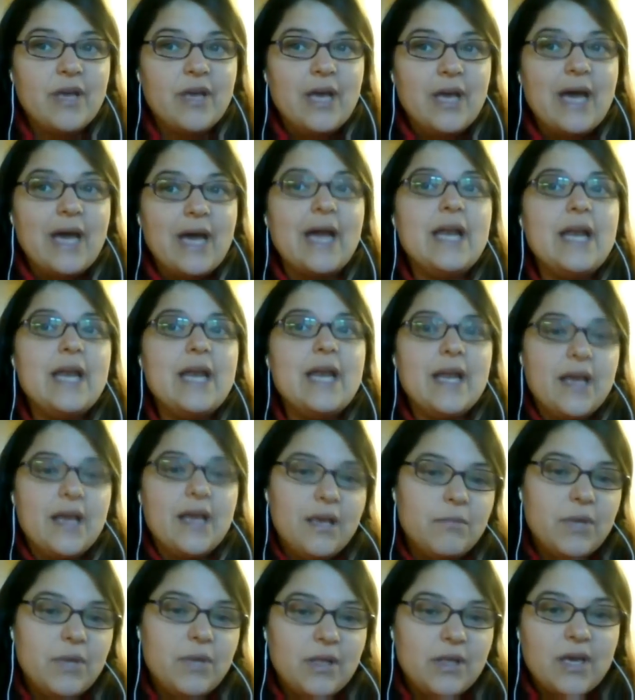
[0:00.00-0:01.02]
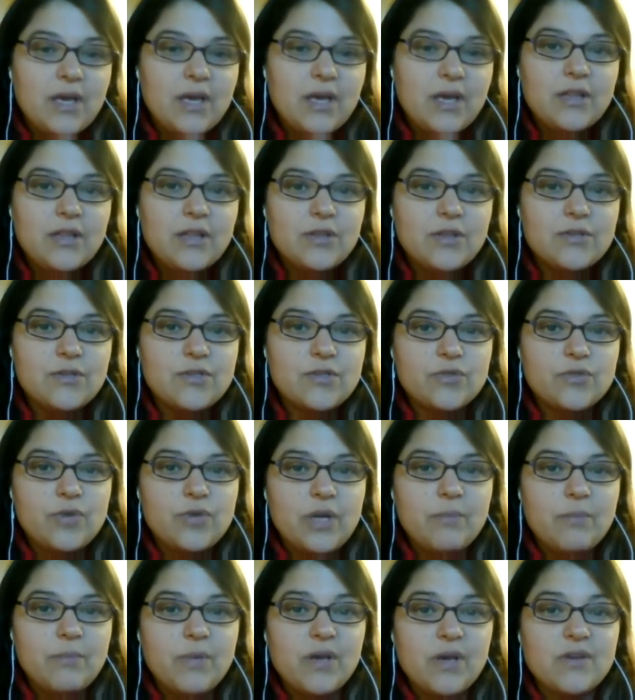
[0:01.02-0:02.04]
a name in the
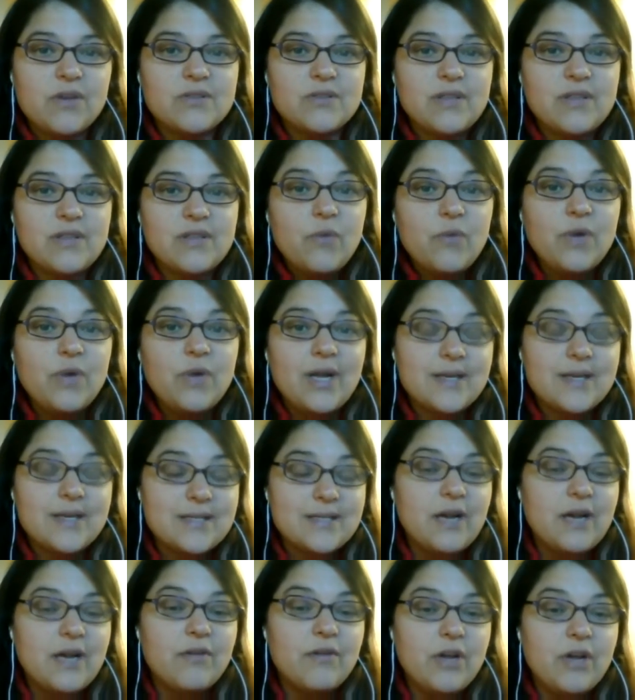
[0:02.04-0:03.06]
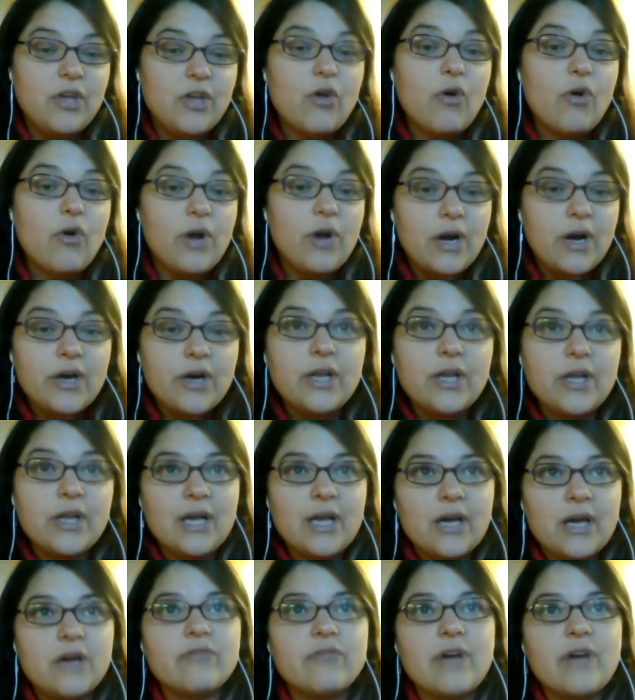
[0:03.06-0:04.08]
industry, because that will accelerate your learning
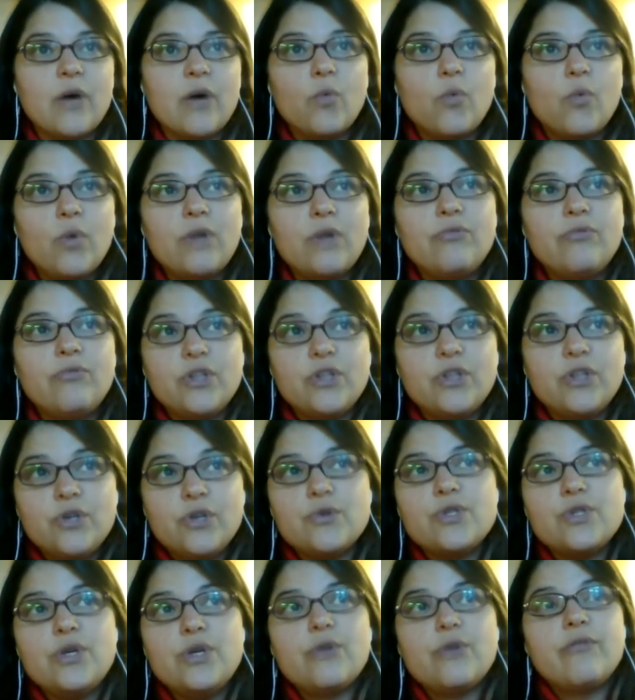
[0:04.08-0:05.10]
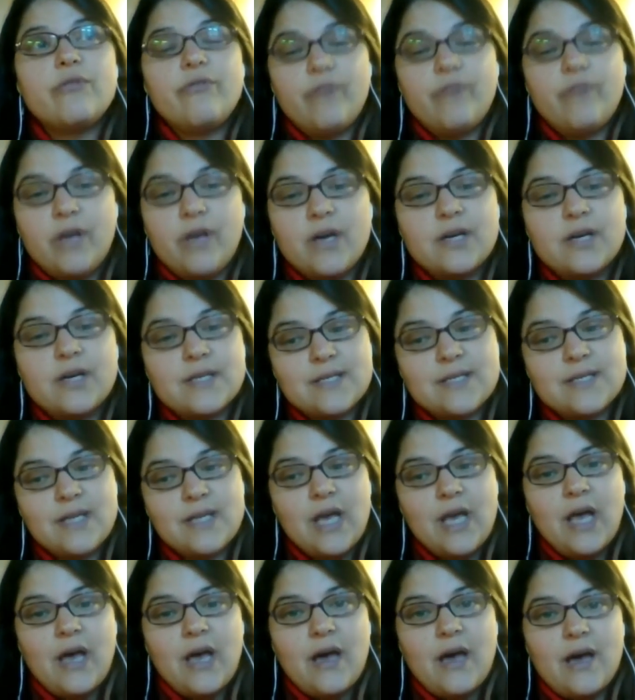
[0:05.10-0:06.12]
curve and will reduce your fears
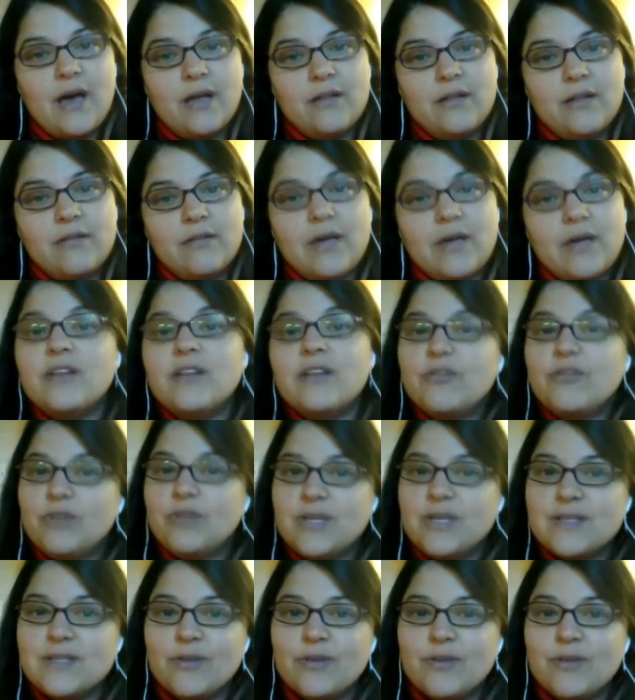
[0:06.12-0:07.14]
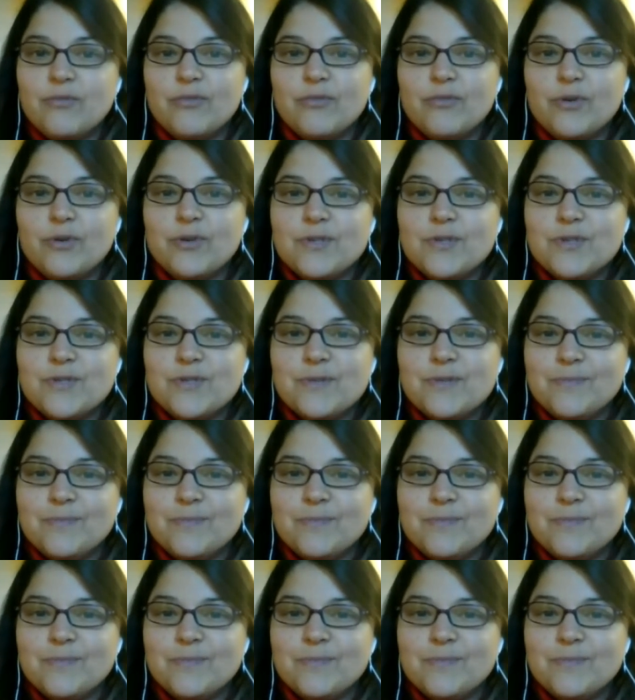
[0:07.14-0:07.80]
and the risk, of course.